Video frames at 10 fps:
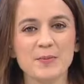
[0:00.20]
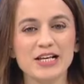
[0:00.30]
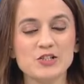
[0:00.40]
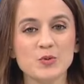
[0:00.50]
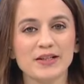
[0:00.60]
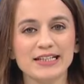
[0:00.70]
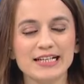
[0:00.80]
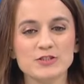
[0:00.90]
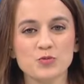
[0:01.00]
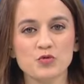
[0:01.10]
But let's do one
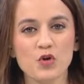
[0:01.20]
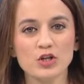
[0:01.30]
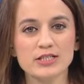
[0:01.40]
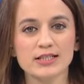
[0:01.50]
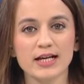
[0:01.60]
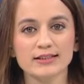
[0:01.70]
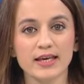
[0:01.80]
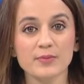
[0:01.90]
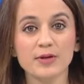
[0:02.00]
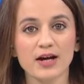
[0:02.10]
thing. Let's move on. Siddharth
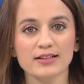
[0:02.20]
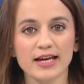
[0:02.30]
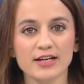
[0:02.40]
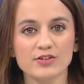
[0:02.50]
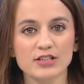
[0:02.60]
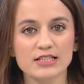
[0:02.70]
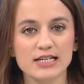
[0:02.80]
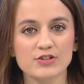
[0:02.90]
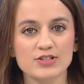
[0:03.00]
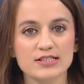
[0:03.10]
Khemka, the head
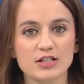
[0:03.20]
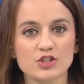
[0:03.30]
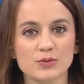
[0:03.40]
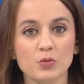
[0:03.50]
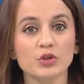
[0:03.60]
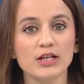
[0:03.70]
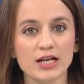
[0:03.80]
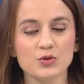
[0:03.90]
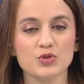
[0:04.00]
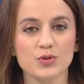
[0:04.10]
retail research at
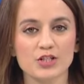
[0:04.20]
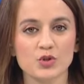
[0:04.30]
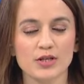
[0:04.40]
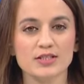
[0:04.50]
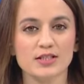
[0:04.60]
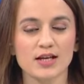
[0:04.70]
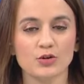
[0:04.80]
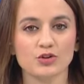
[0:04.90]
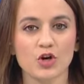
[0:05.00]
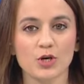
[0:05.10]
Motilal Oswal, joins in
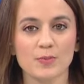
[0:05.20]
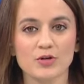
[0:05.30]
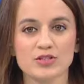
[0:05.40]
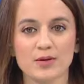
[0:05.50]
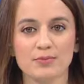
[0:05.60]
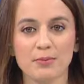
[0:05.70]
now to talk about some